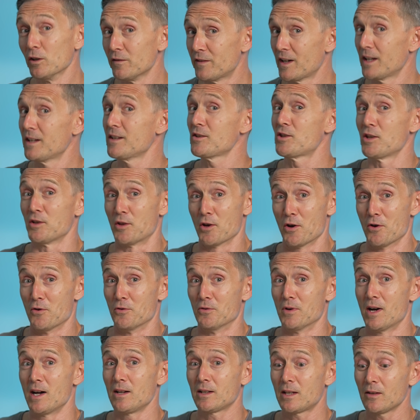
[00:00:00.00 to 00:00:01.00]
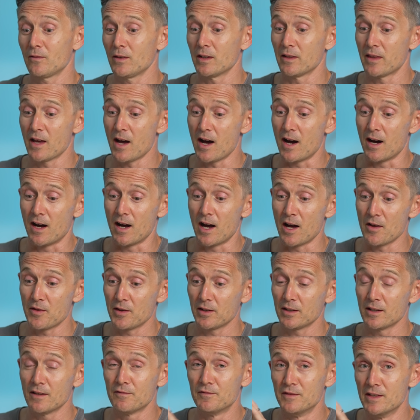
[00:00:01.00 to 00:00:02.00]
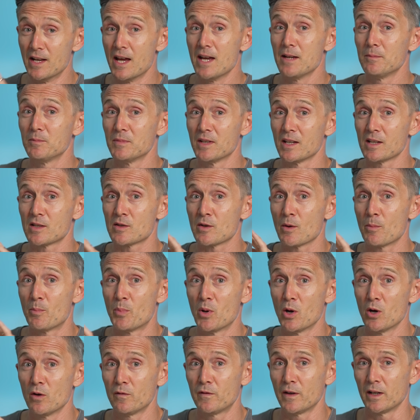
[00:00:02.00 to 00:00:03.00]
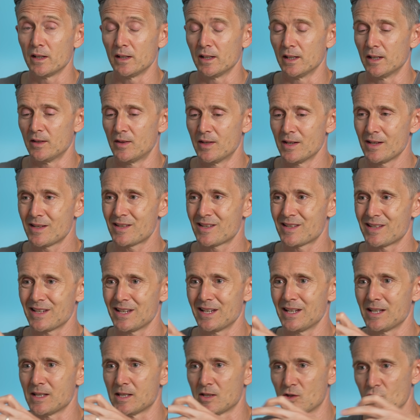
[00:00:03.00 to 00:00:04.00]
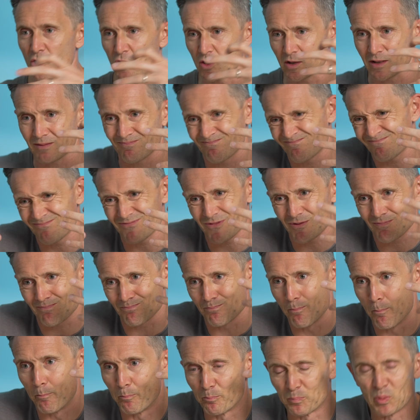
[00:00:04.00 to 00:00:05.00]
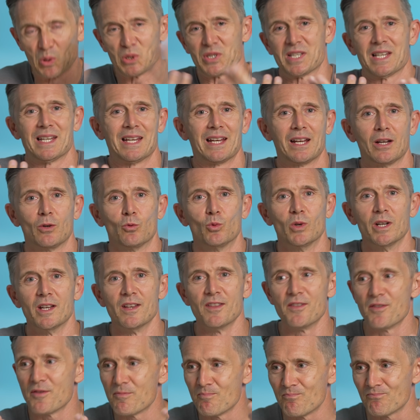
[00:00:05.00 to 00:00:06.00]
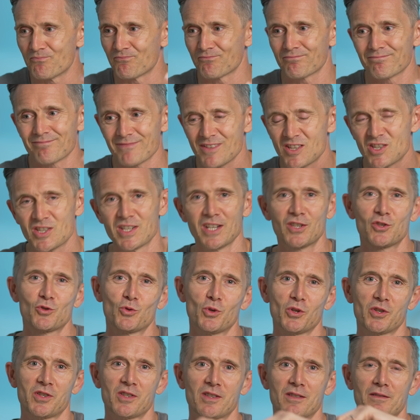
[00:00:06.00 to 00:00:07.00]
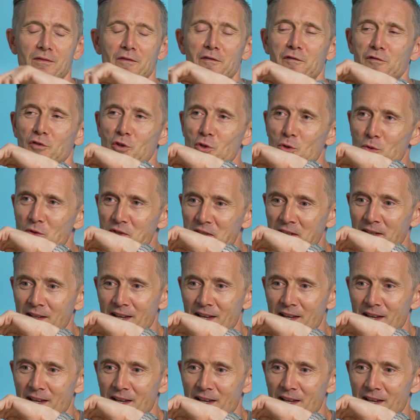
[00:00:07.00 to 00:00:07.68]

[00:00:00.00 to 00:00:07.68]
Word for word: of energy though, I'll give it that. I think they've named this perfectly. This is just buzzing with citrus fruit